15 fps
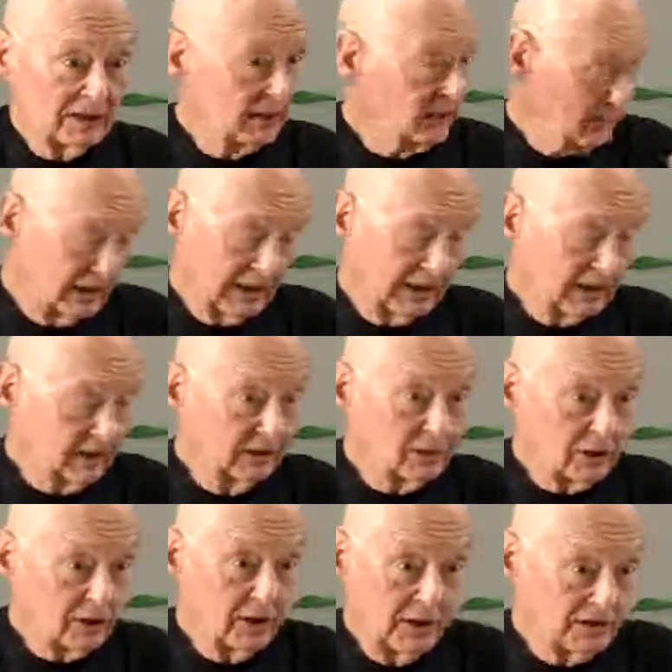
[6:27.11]
And if they get the
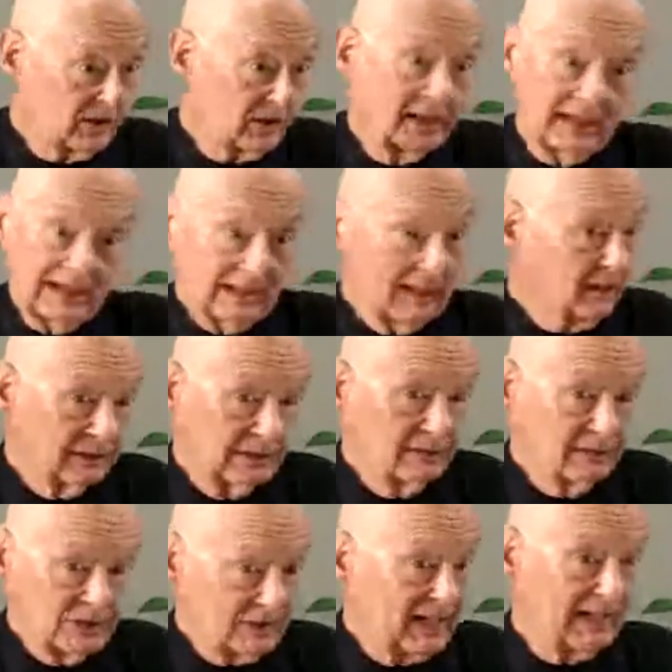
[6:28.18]
shots, they get out
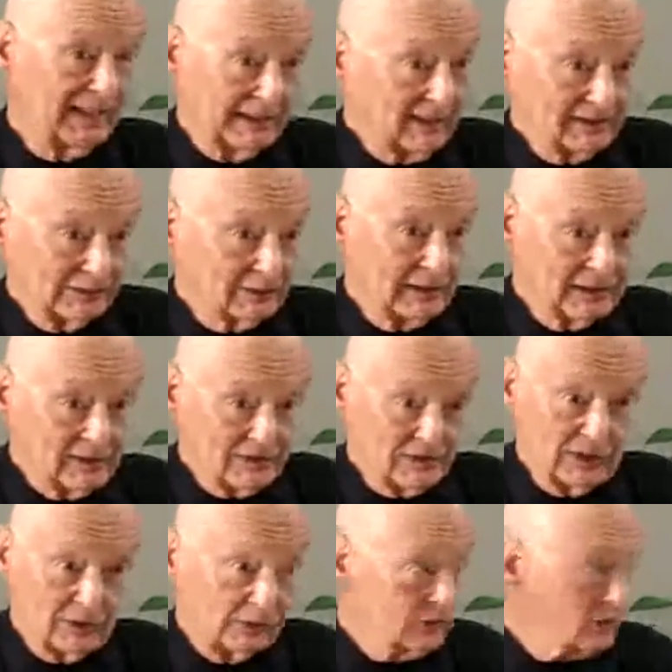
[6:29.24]
of the psychiatric
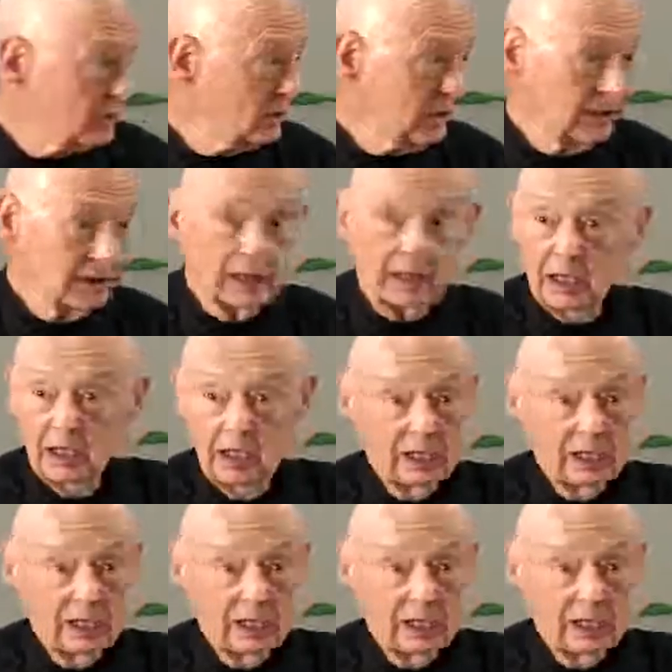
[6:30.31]
institution and they